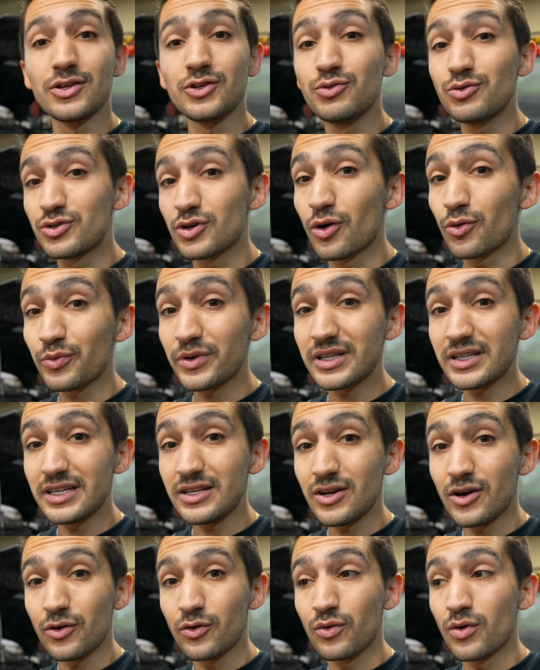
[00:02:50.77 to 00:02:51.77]
you don't really
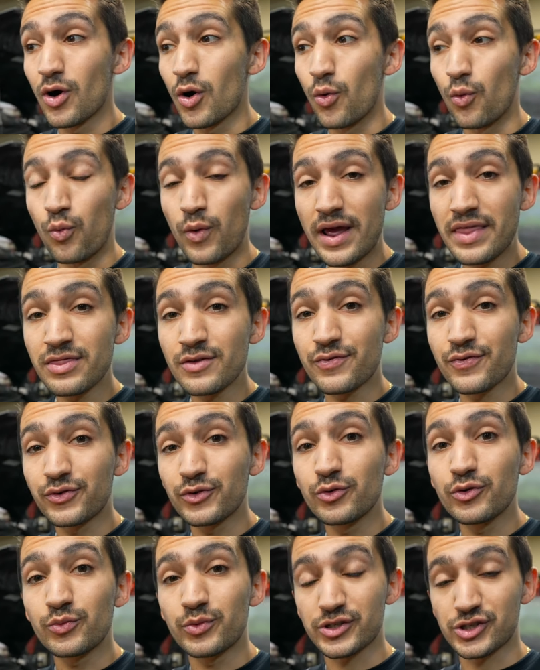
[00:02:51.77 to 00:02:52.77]
know when the
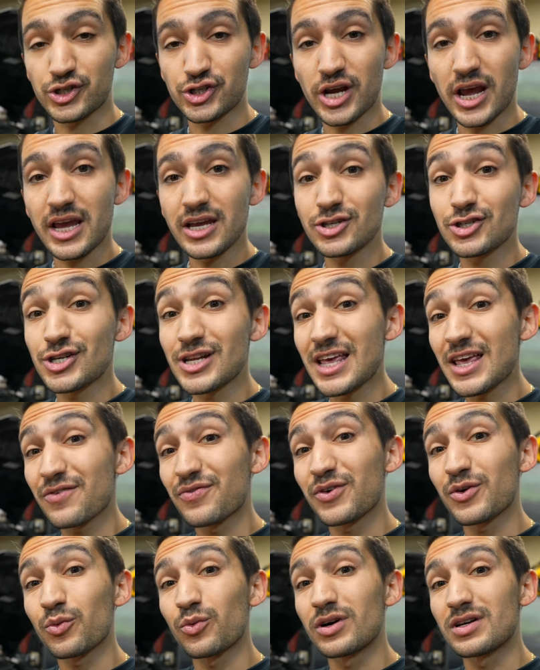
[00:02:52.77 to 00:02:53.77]
fluid was changed, if
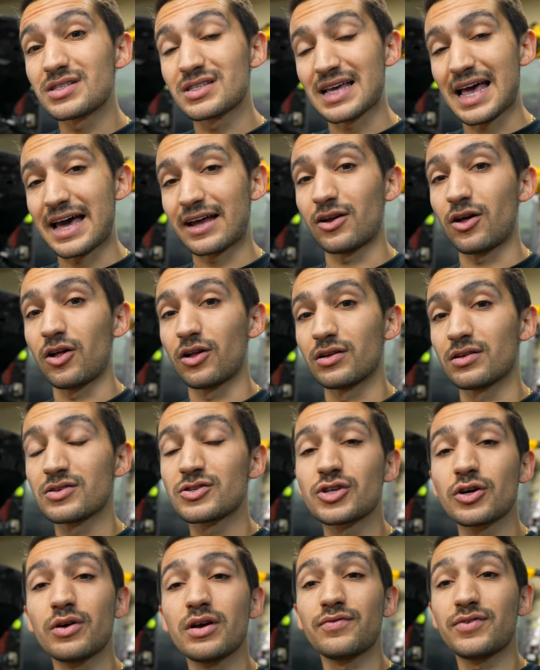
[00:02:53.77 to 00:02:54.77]
it was at all.
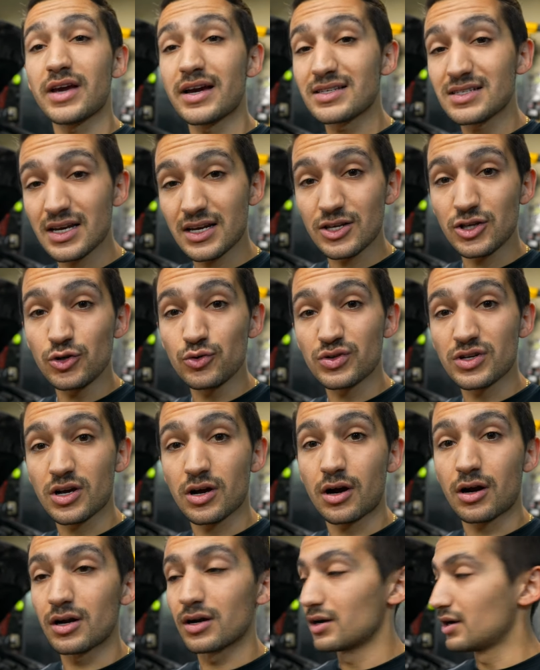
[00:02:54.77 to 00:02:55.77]
So if you guys get a used
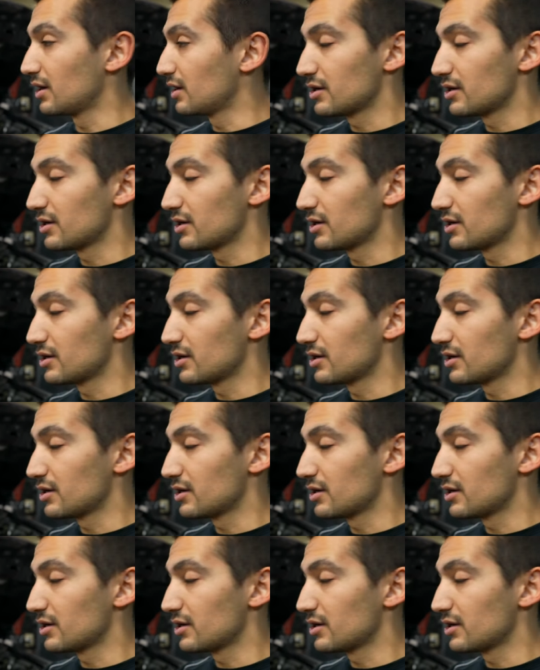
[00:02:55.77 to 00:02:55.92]
car,